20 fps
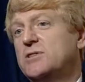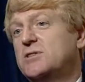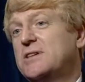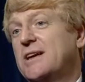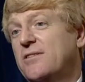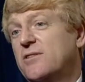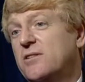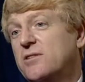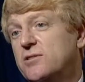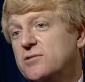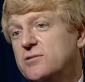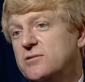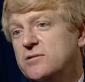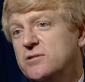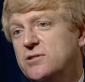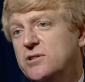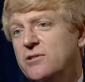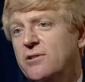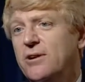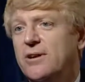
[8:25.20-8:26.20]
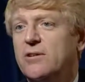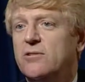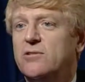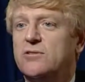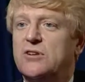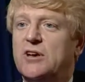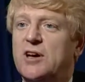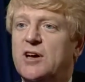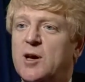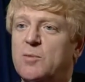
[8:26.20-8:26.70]
Chancellor, during your
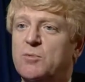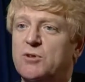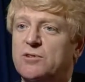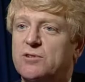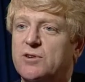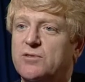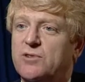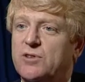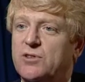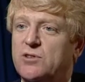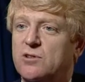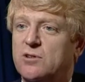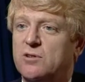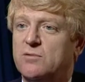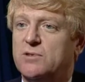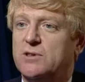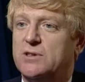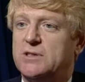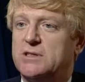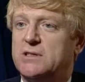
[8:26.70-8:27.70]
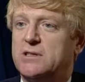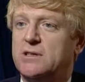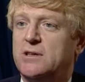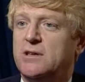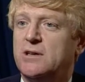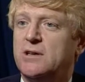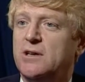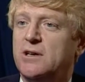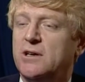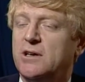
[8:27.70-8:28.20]
time at Griffith University,
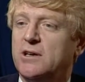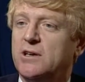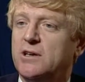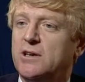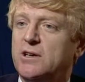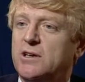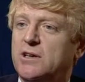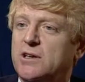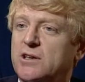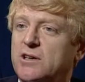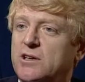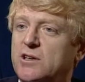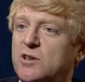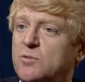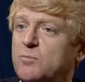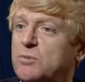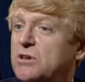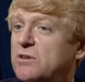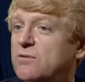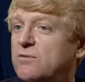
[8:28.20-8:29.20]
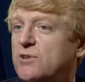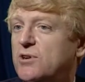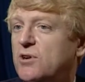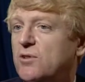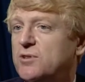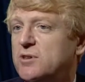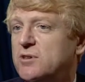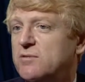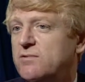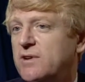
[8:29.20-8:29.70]
you've been involved
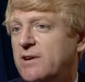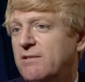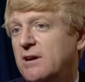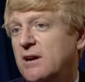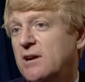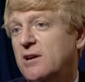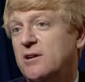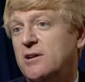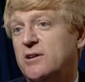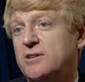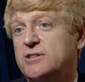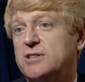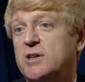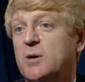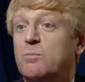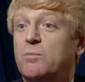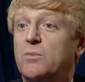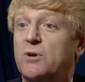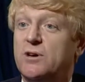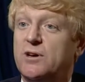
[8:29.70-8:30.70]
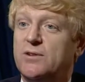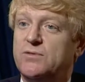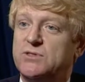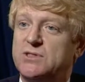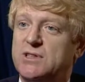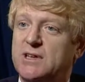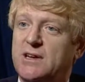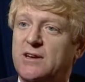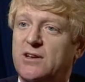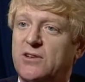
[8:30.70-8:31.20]
in a very large number of
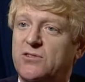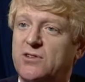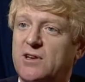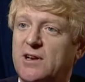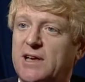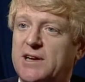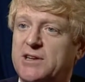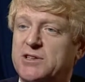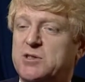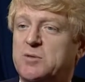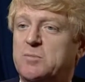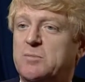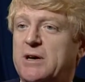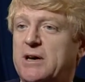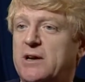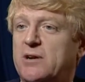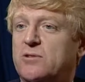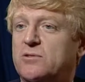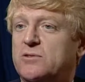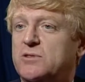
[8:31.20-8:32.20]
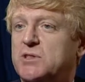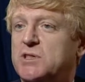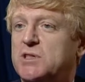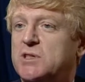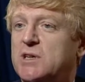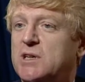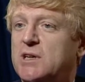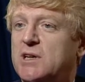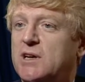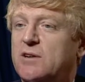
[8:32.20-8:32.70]
senior selection panels
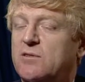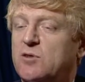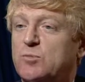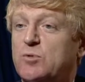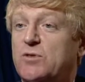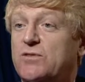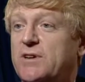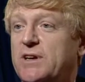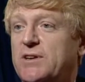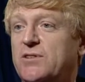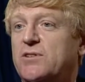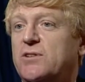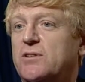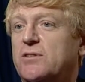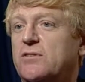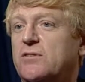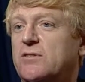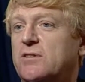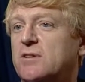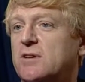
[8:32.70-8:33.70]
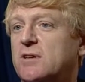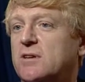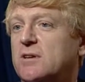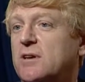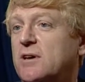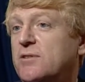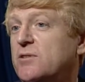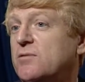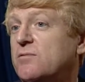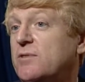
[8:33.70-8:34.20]
for professors and
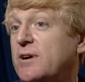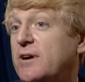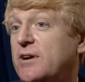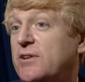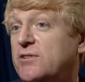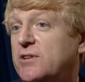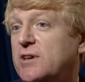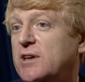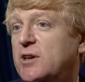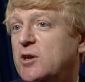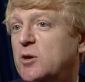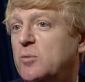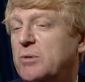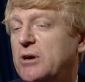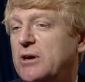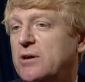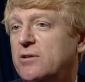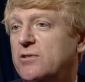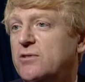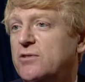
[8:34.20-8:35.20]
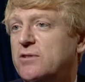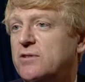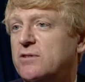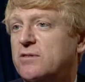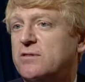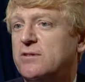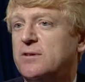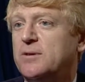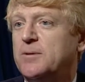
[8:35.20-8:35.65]
other very senior posts.